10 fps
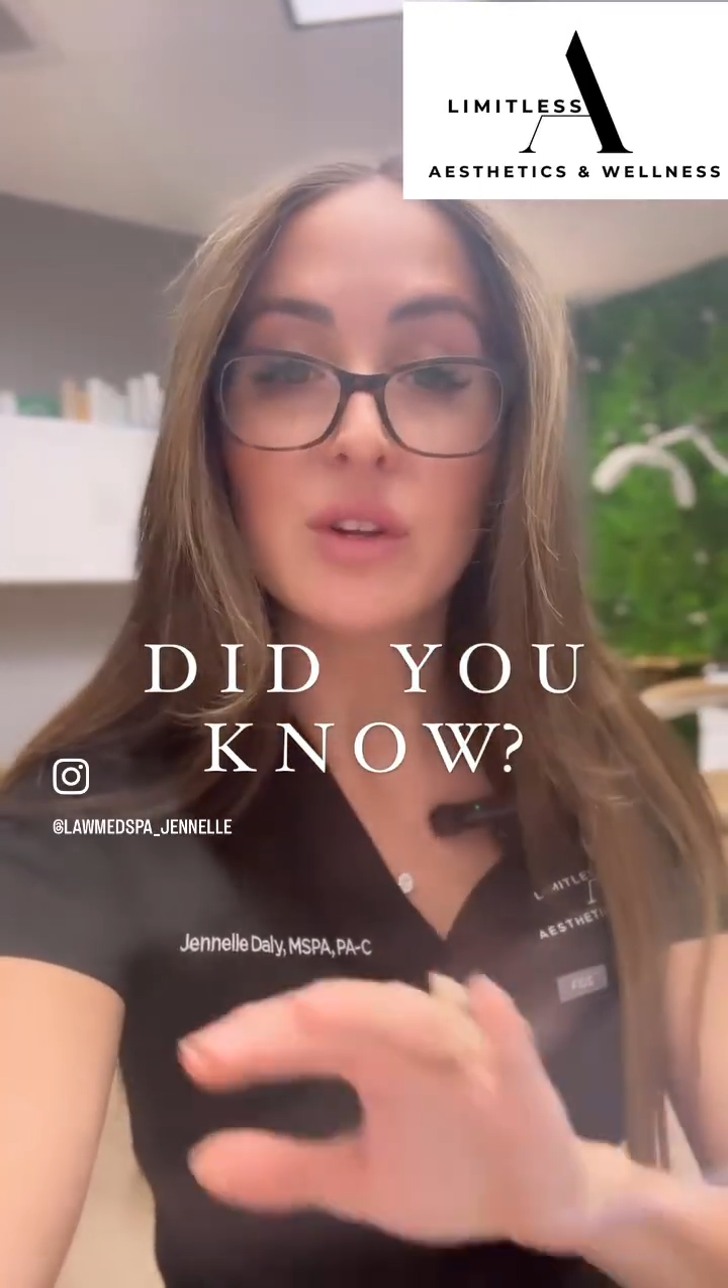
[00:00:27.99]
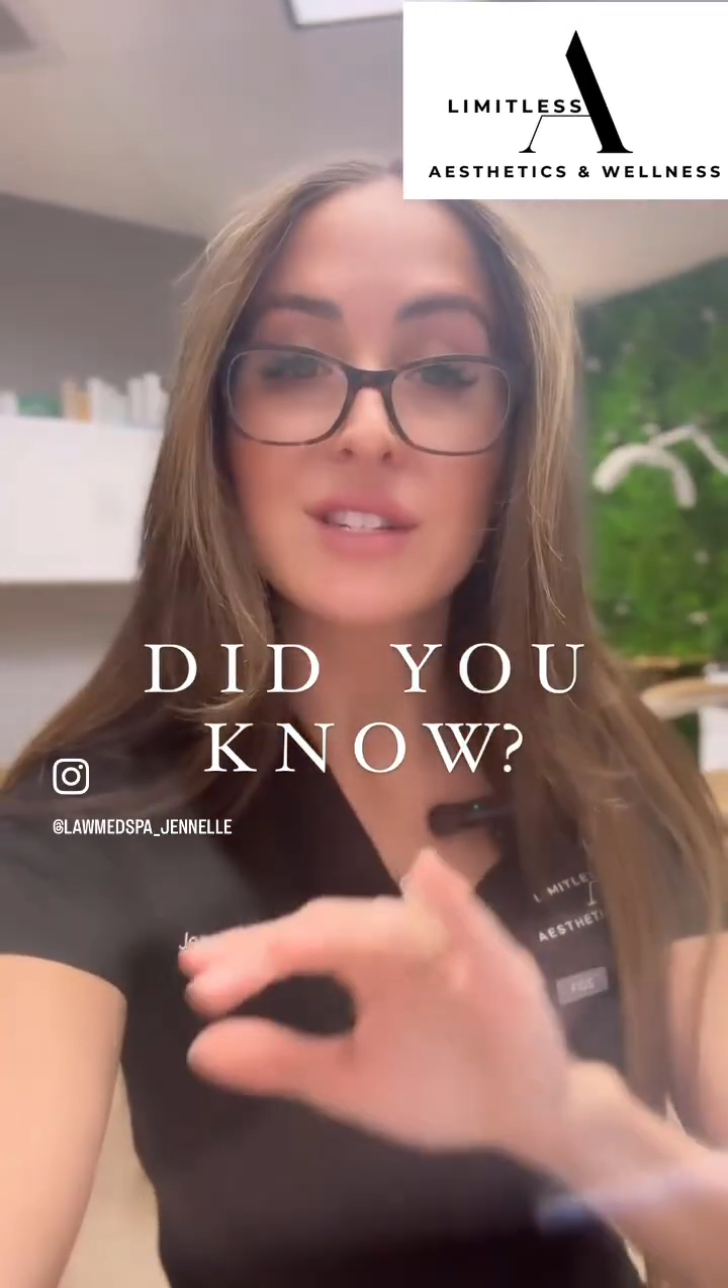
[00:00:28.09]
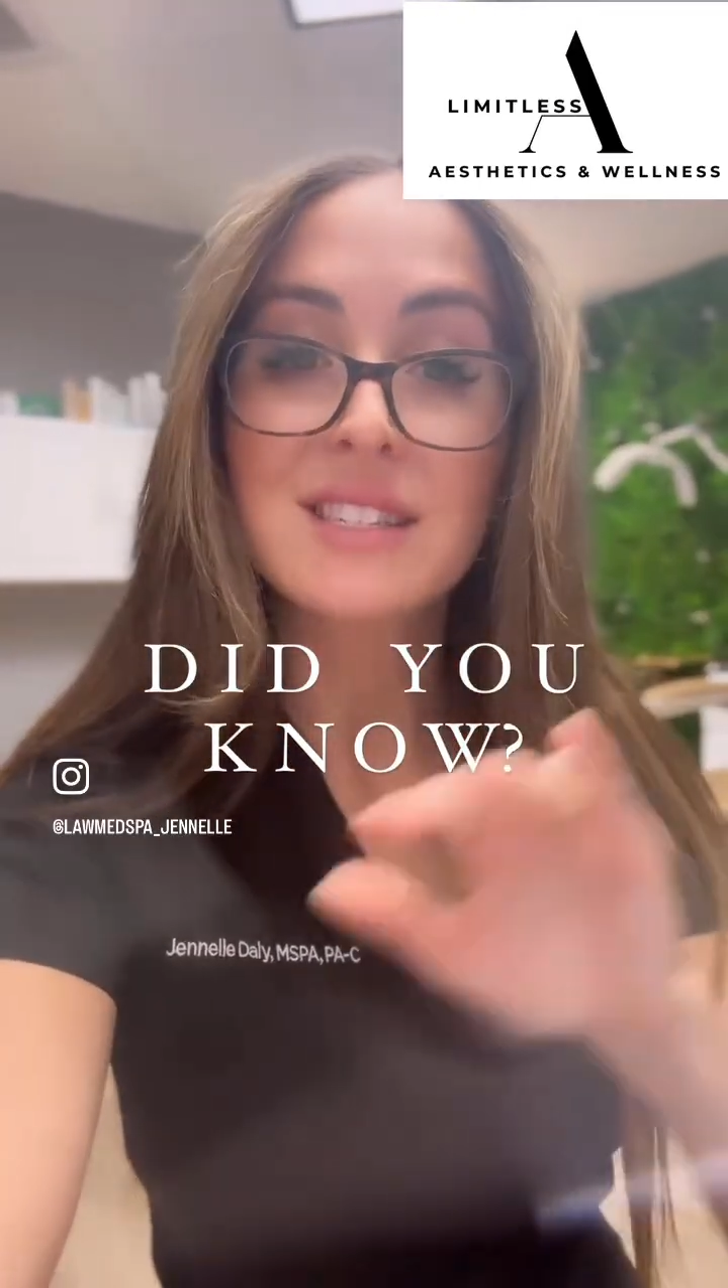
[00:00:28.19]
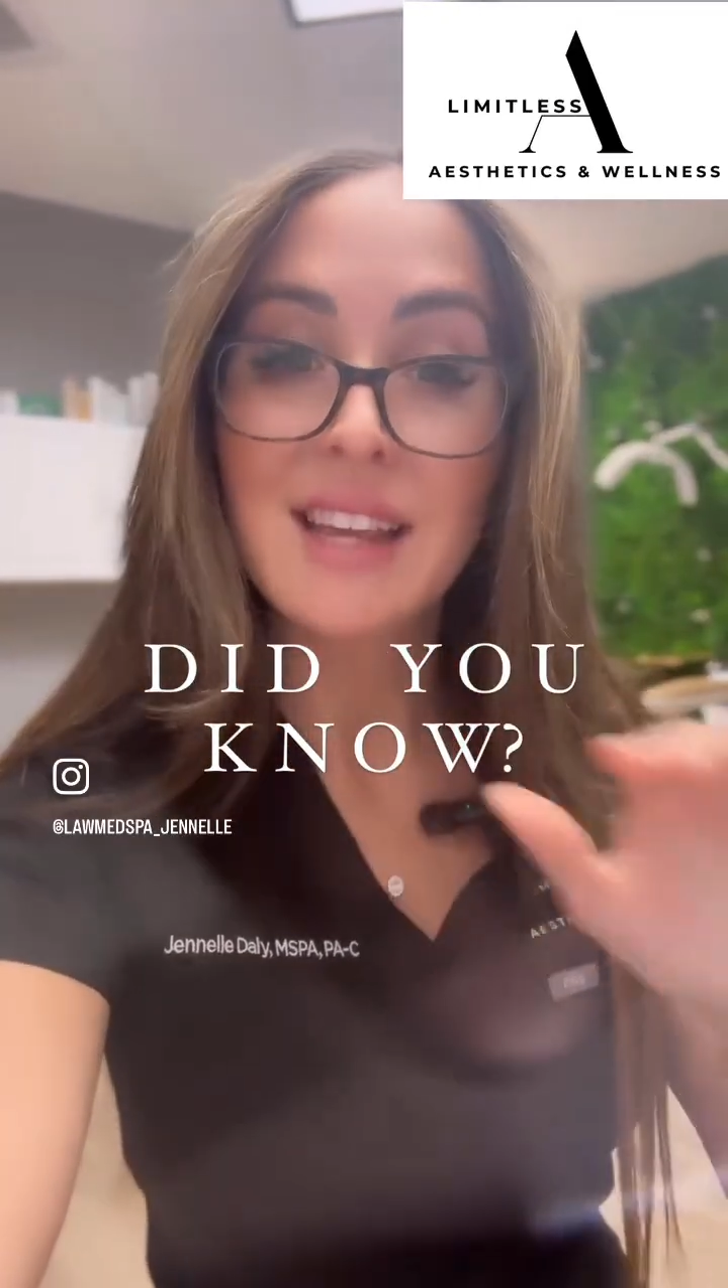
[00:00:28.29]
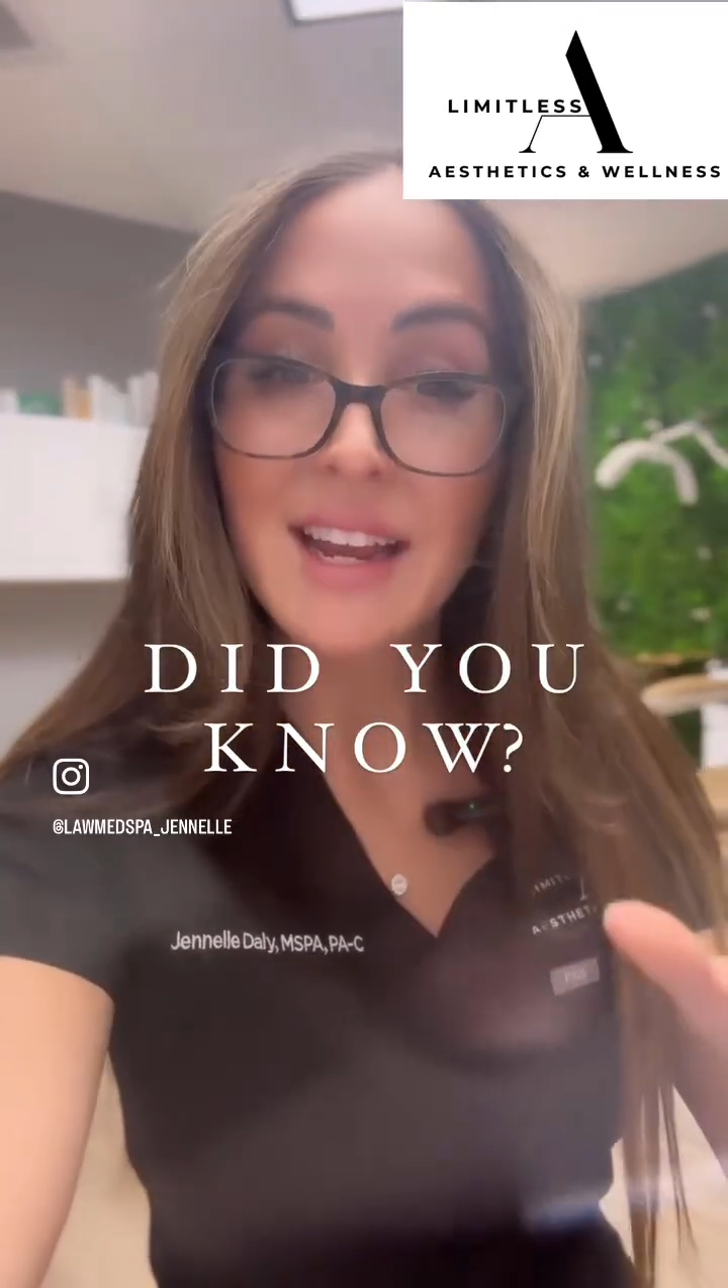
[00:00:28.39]

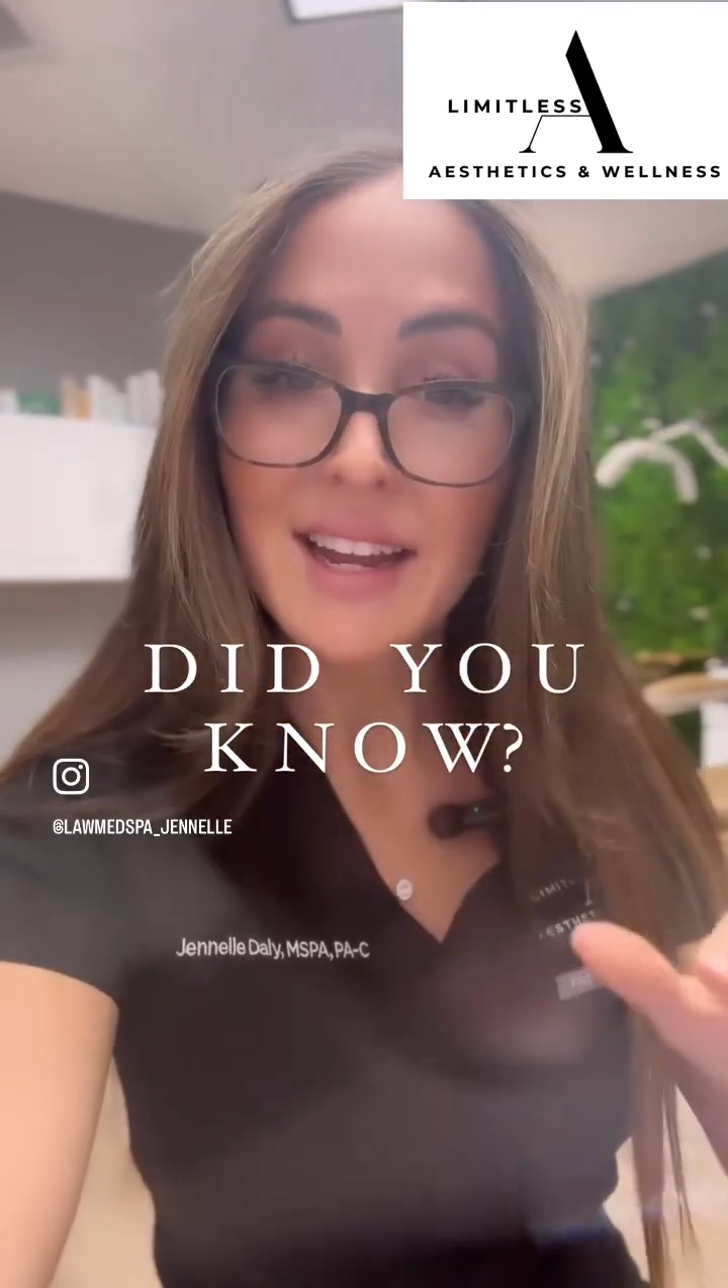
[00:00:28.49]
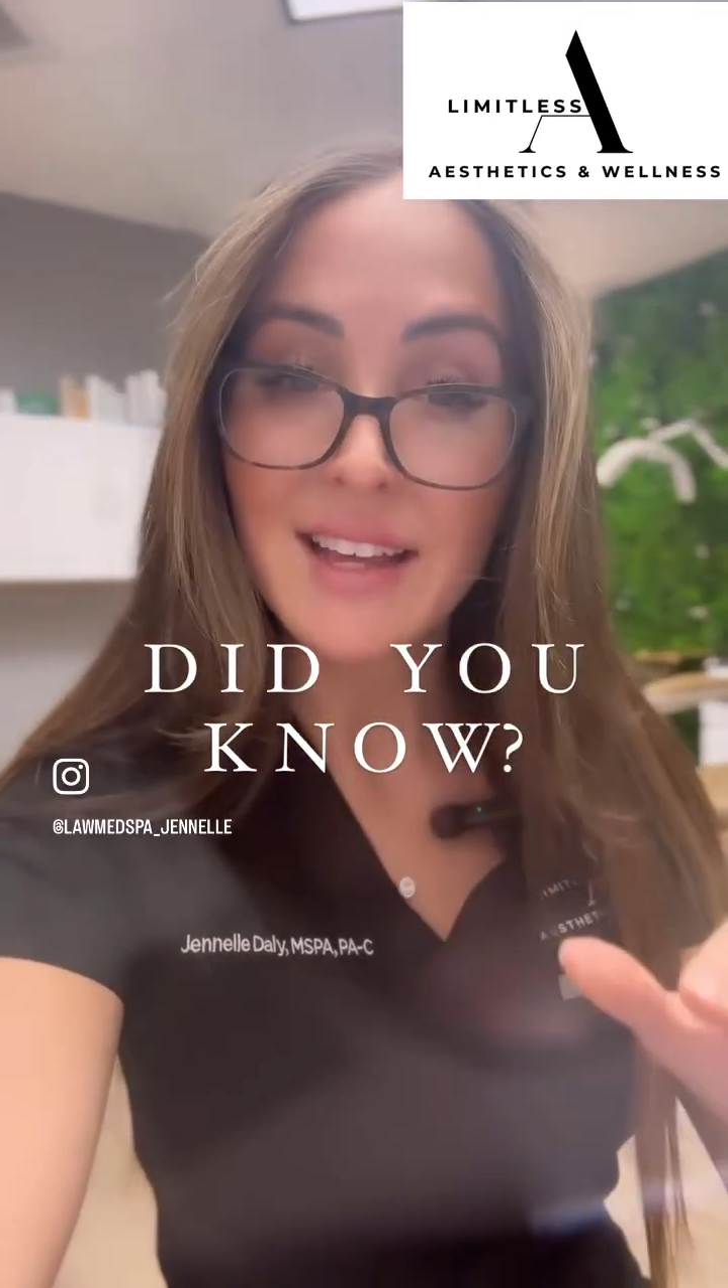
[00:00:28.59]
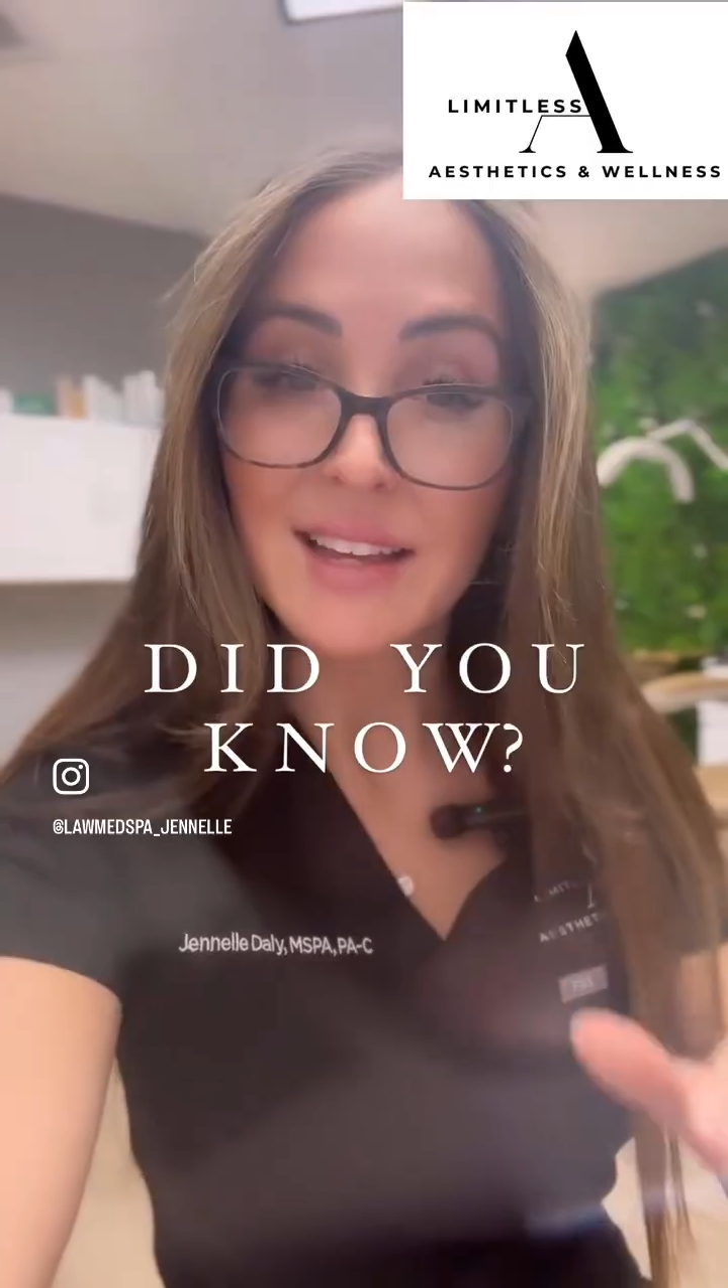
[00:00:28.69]
scanning